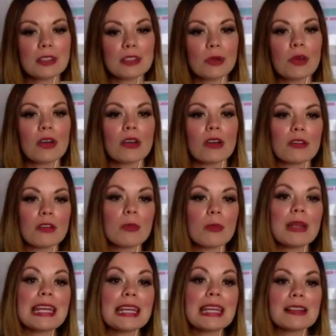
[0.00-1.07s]
So
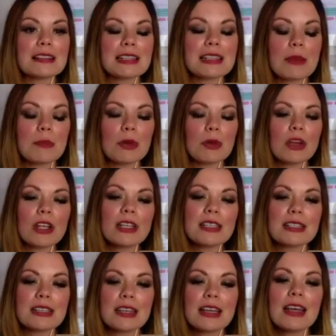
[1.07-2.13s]
from a legal
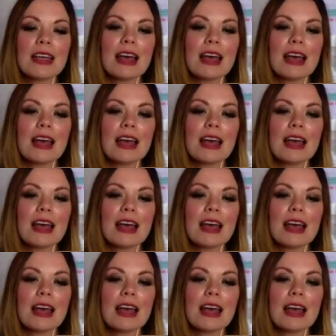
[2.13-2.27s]
standpoint.